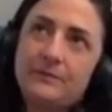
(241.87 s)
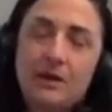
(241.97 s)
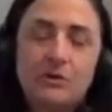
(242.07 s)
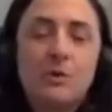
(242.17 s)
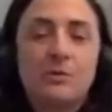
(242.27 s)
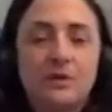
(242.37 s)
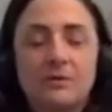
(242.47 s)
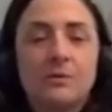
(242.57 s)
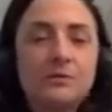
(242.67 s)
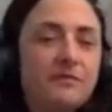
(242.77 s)

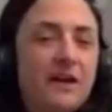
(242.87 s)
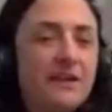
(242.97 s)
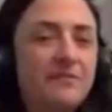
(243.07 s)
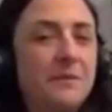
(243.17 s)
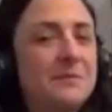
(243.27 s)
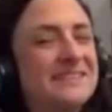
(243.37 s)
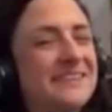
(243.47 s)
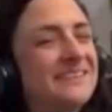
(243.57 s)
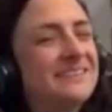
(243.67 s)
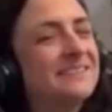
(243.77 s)
go with 5, maybe
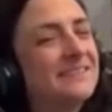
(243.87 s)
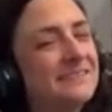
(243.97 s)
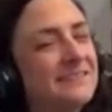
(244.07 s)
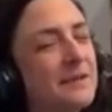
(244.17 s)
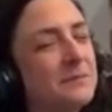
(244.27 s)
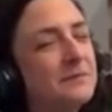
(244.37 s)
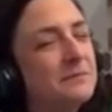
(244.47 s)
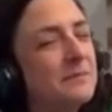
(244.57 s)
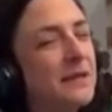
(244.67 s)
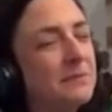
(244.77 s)
6 games,
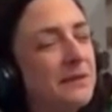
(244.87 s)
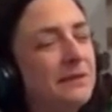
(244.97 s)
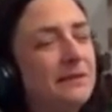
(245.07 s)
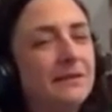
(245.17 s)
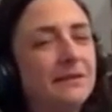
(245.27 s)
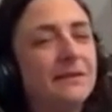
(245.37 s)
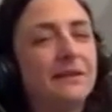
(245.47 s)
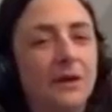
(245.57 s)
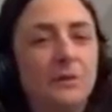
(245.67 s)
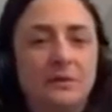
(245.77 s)
maybe.
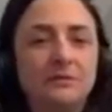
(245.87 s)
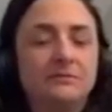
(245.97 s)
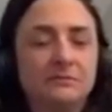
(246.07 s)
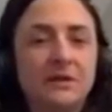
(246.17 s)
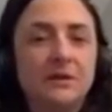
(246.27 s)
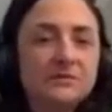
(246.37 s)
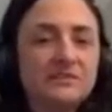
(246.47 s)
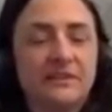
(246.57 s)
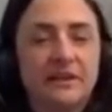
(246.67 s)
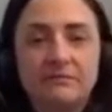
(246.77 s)
Yeah. I will
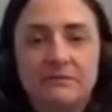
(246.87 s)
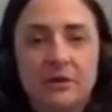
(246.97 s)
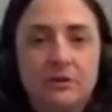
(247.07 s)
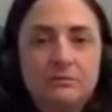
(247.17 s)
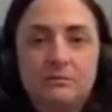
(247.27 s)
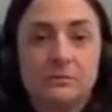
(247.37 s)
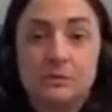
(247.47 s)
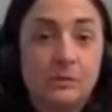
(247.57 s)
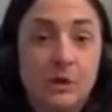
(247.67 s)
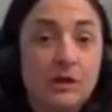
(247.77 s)
say that. You know,
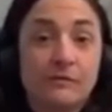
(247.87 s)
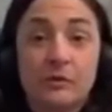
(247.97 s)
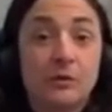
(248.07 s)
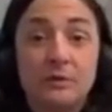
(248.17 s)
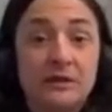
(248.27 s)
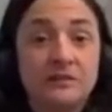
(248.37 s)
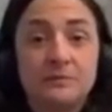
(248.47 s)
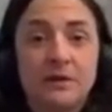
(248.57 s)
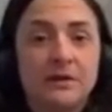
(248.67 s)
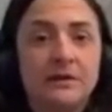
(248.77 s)
we all have our own opinions about it.